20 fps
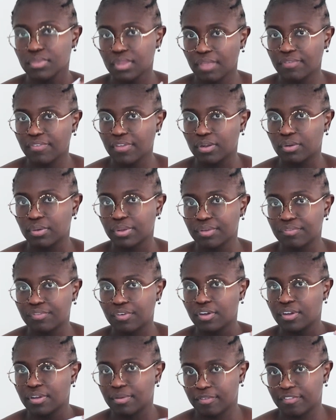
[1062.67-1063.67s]
if you're looking
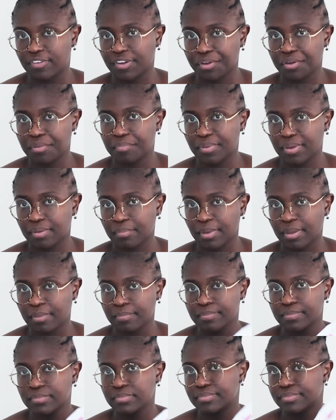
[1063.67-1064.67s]
for a very
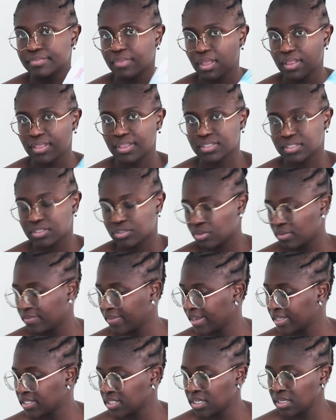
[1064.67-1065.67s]
premium, this is your
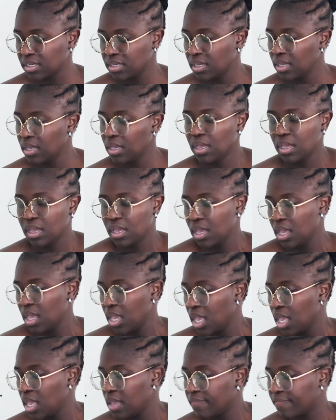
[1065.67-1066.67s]
fighter.
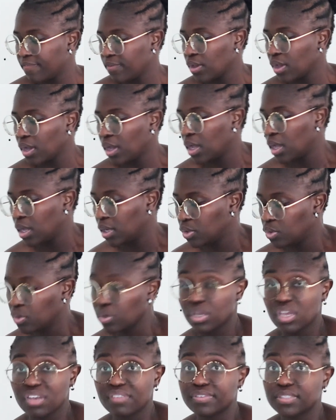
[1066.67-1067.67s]
If you're
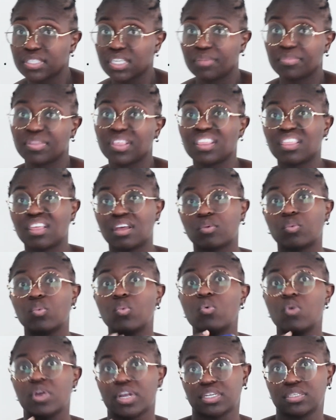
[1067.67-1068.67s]
looking for something that
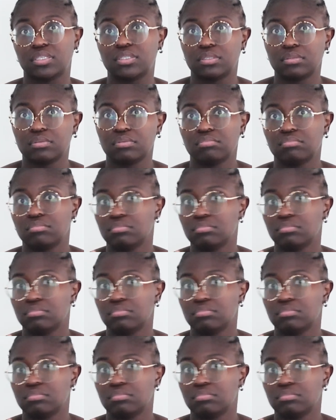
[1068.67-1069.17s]
works,